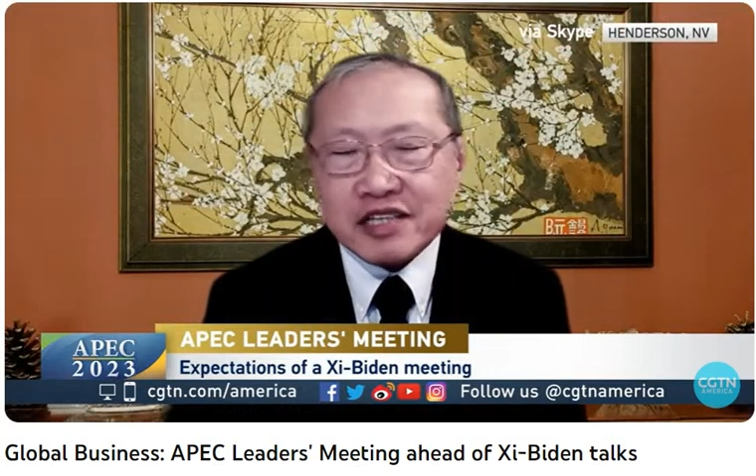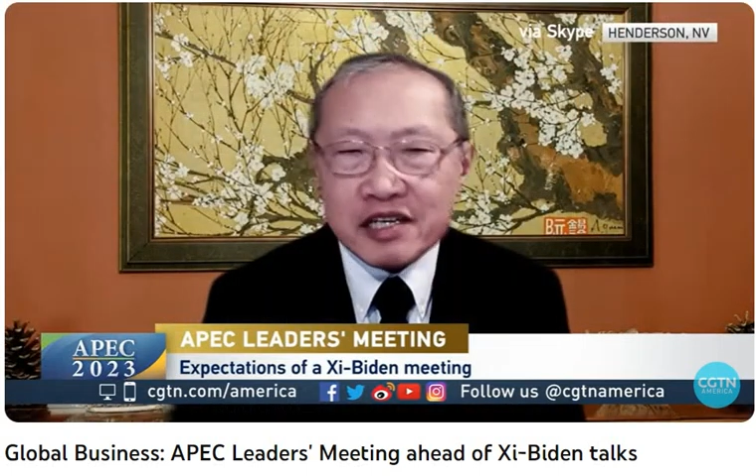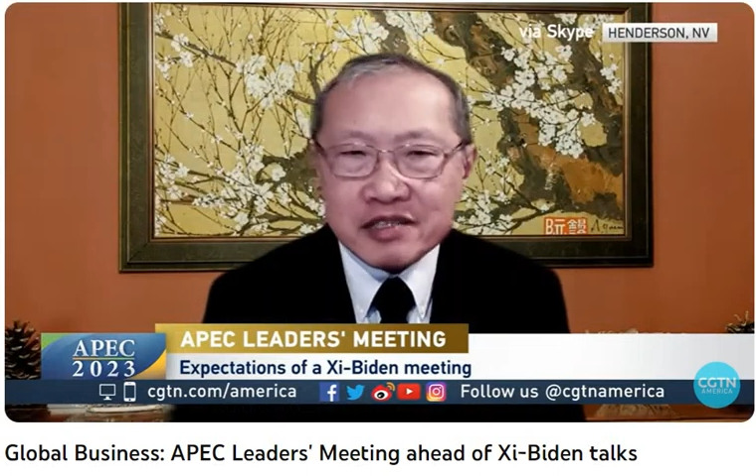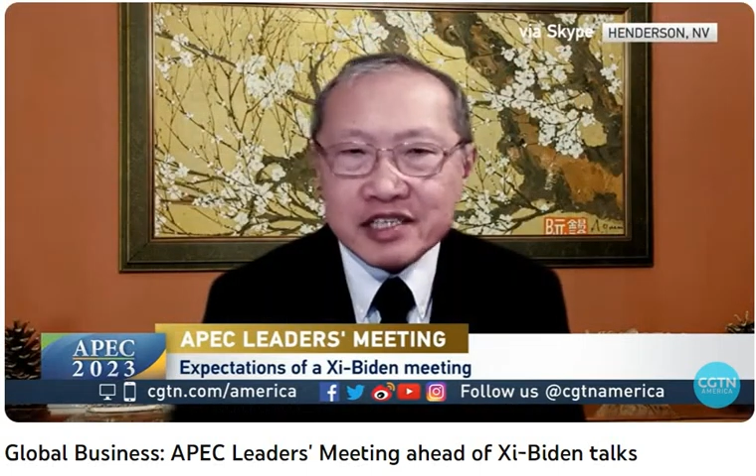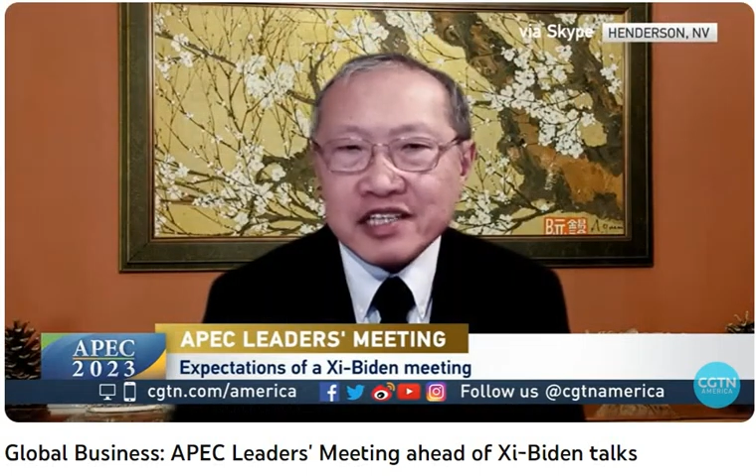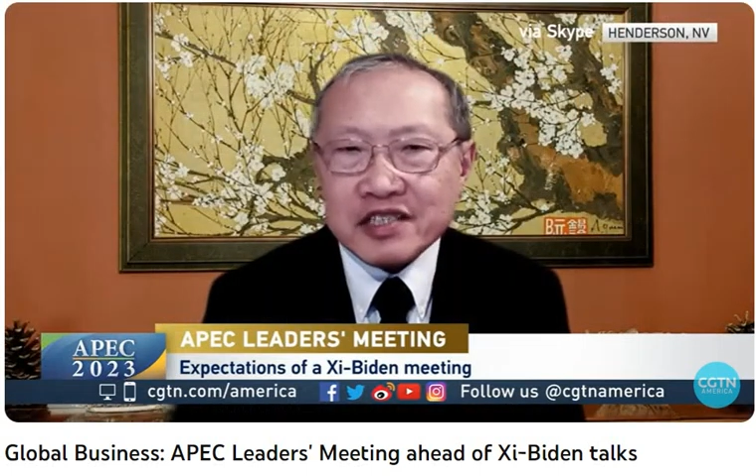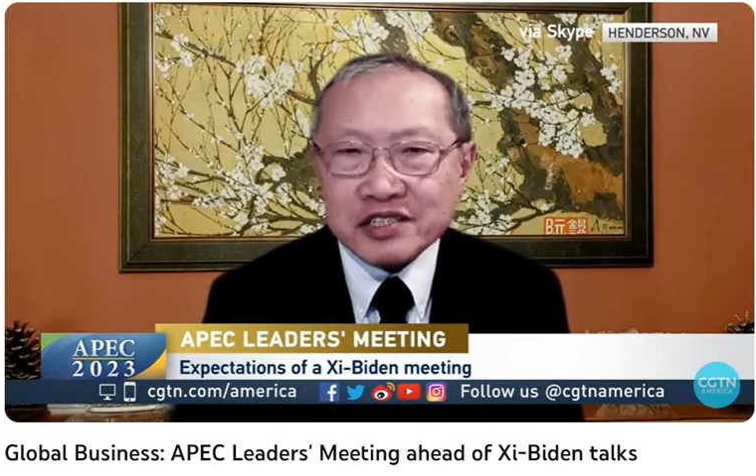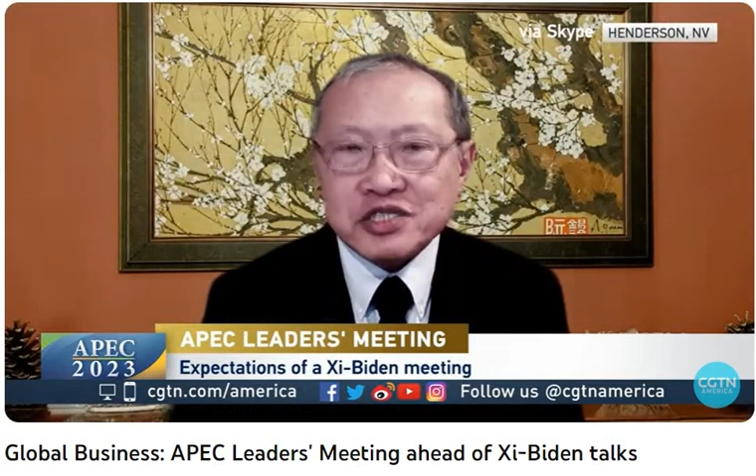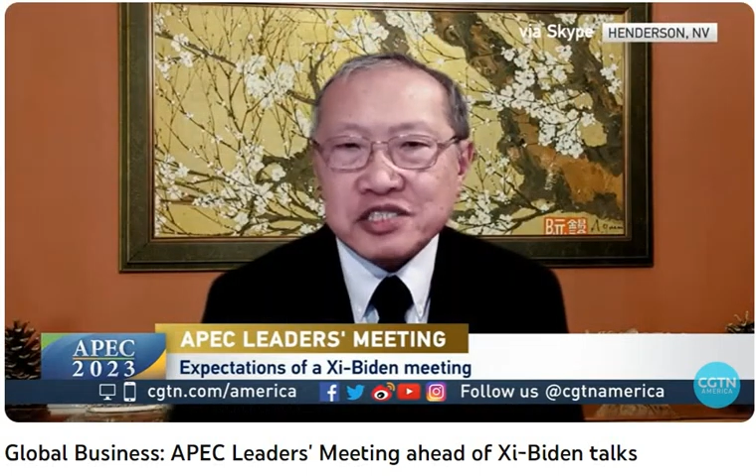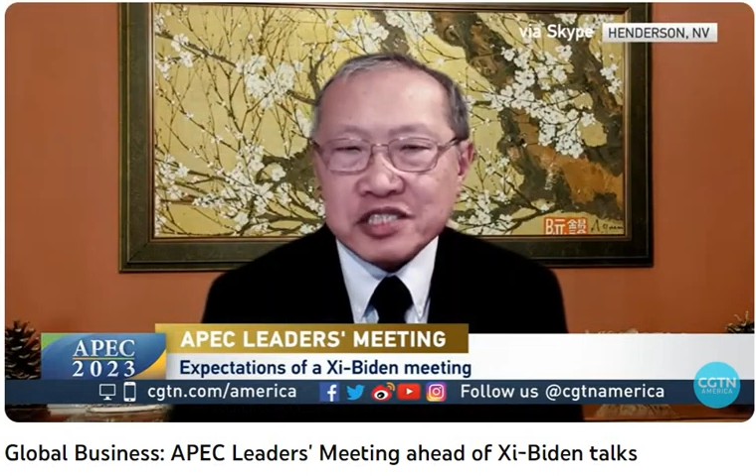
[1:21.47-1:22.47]
and getting
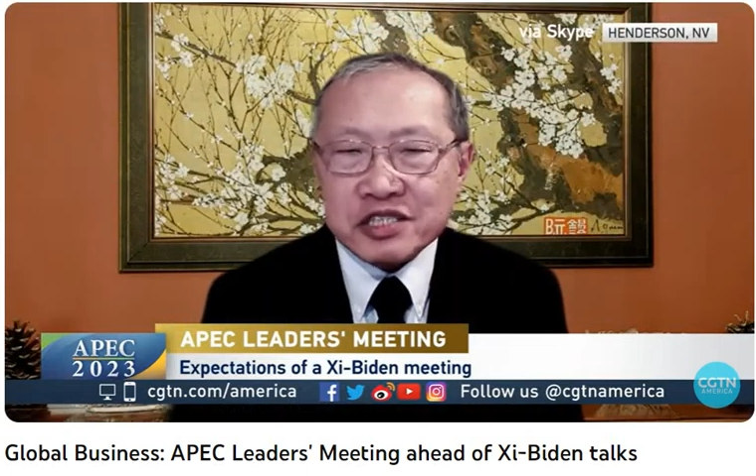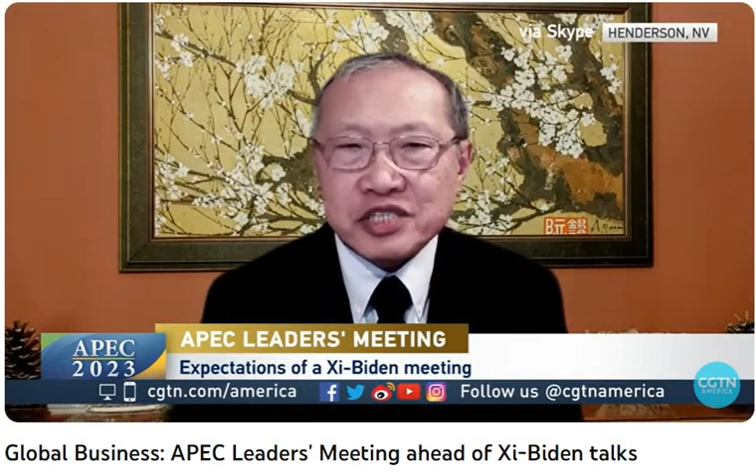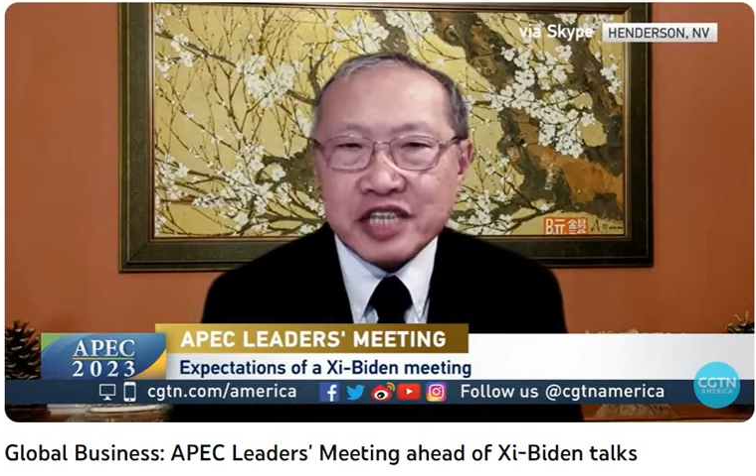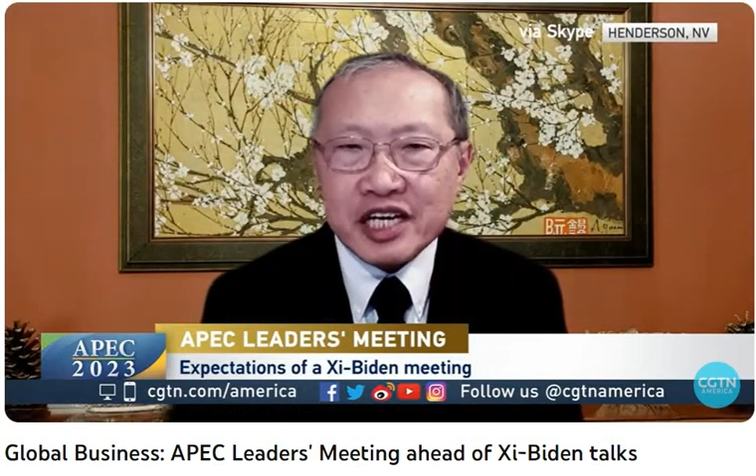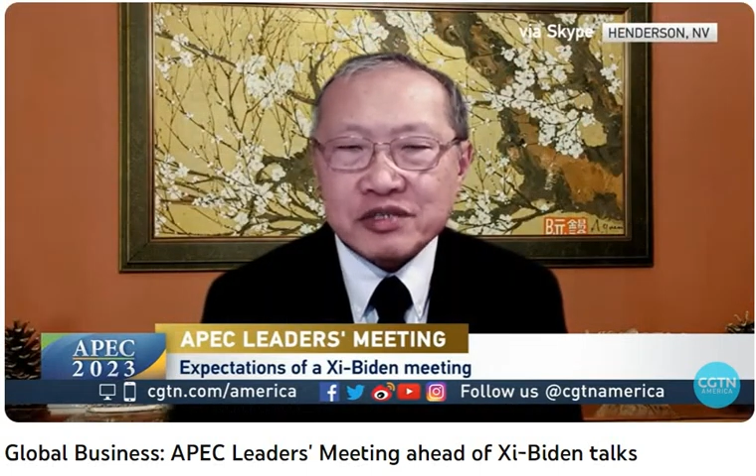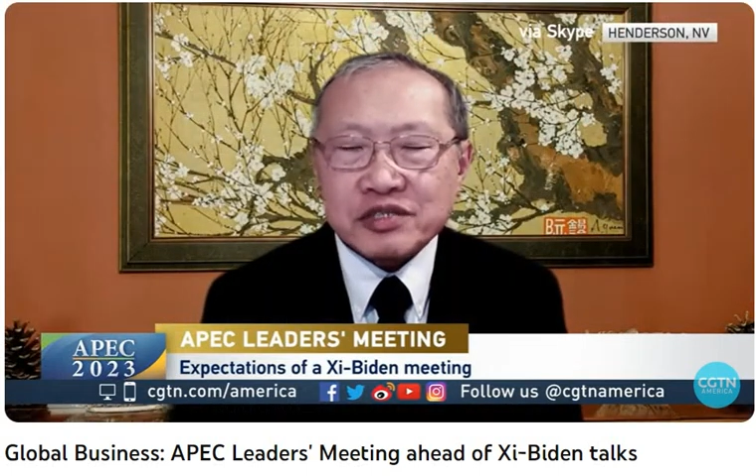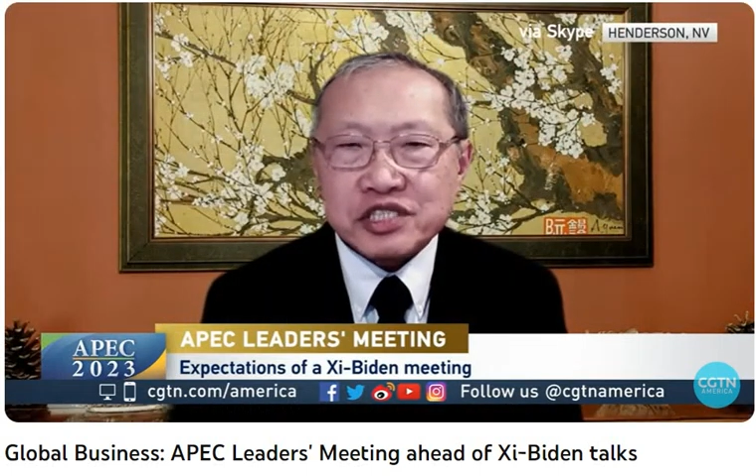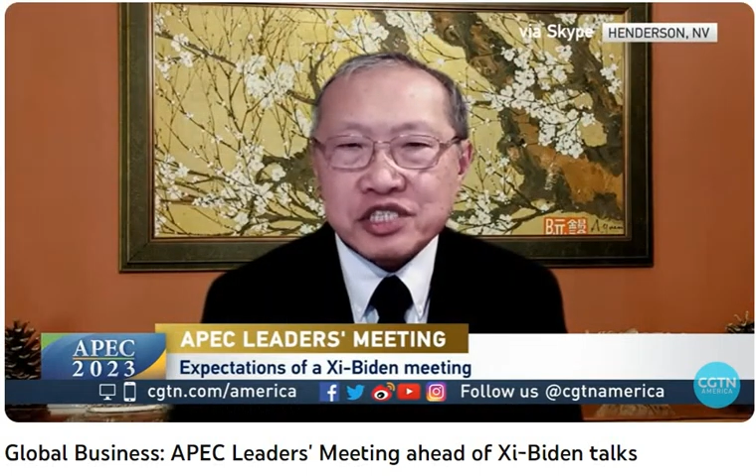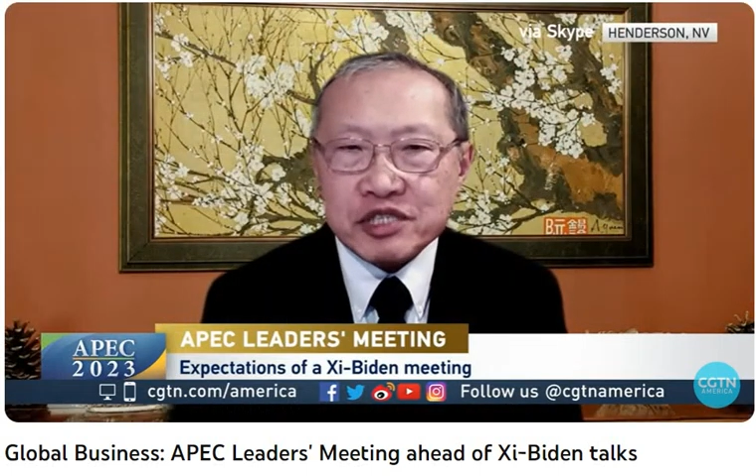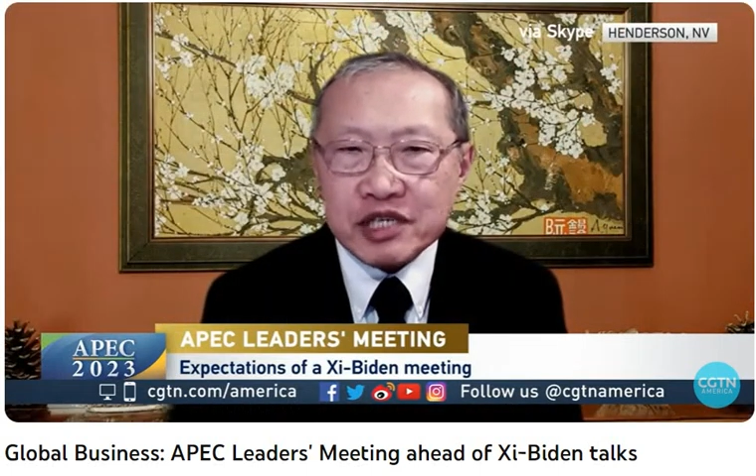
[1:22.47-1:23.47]
these details down is
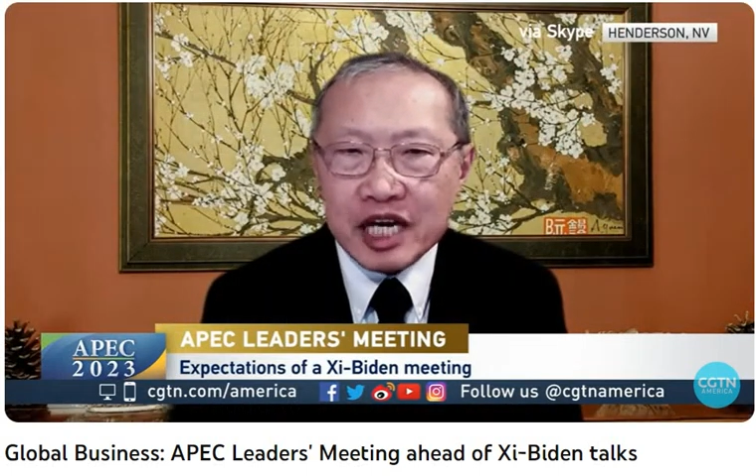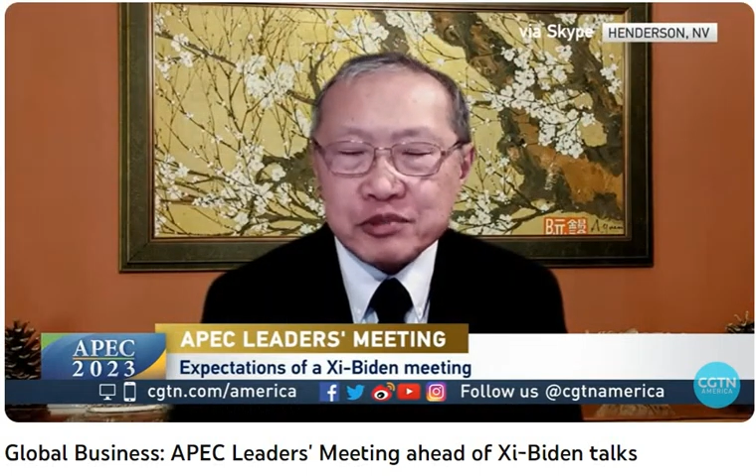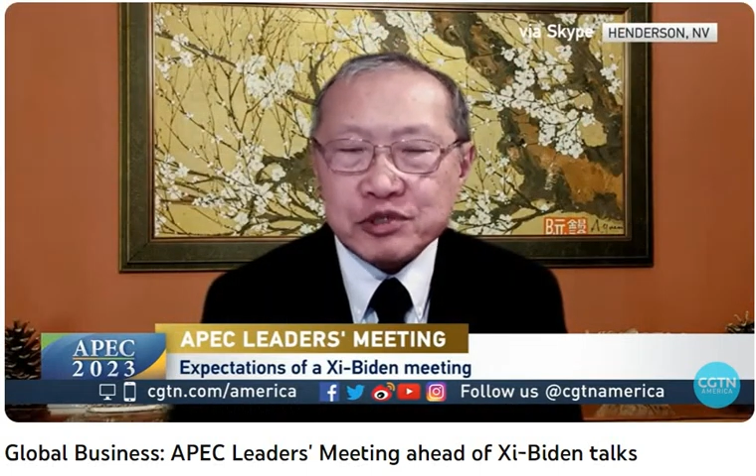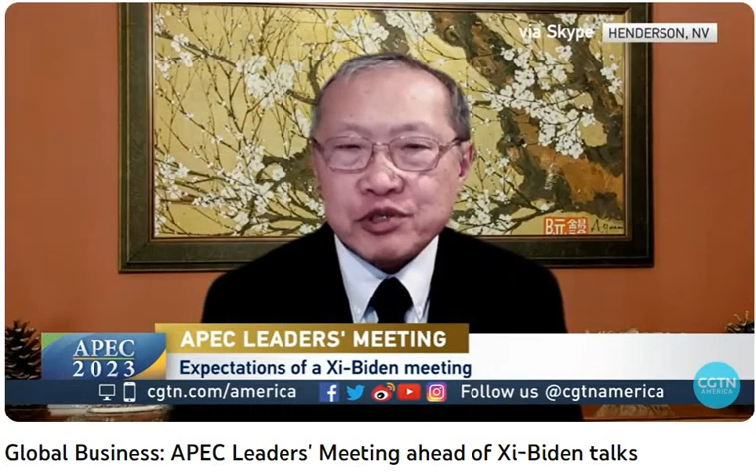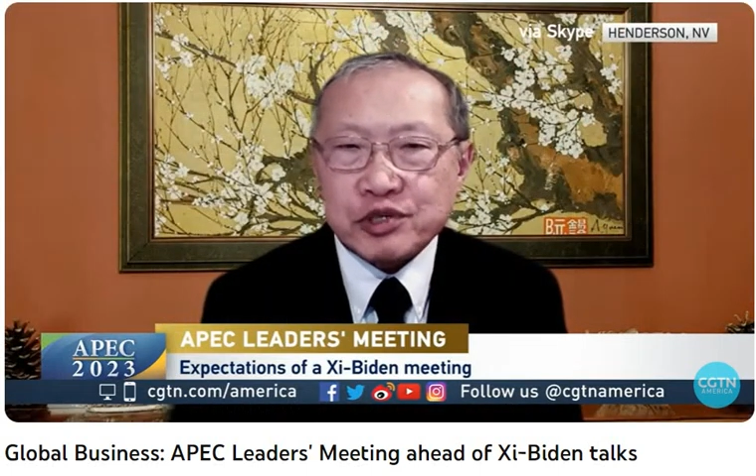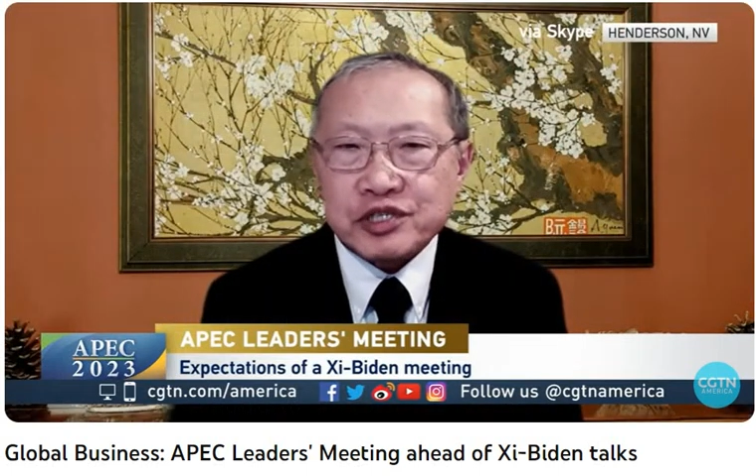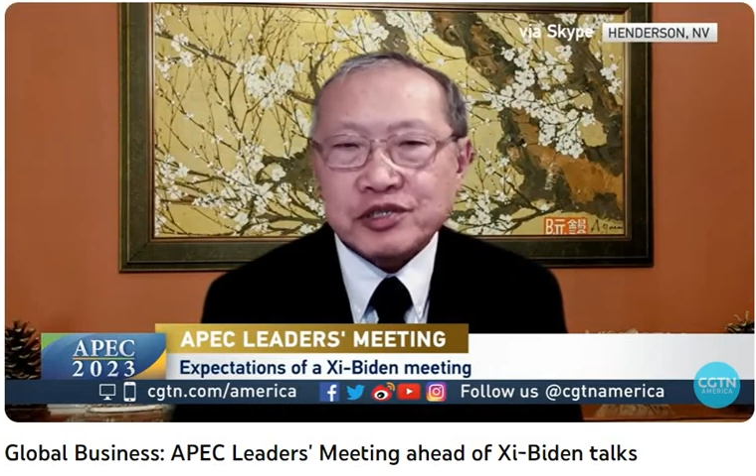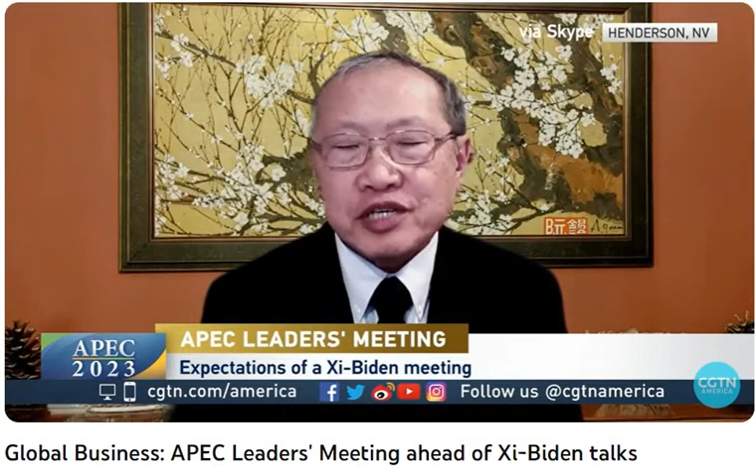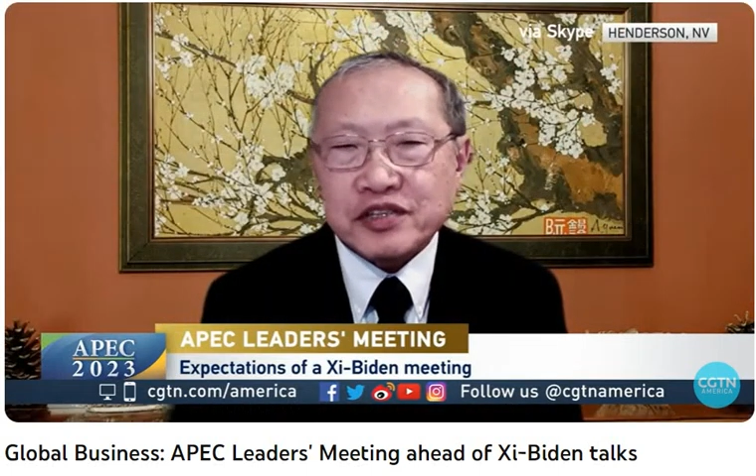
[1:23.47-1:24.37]
going to be absolutely critical.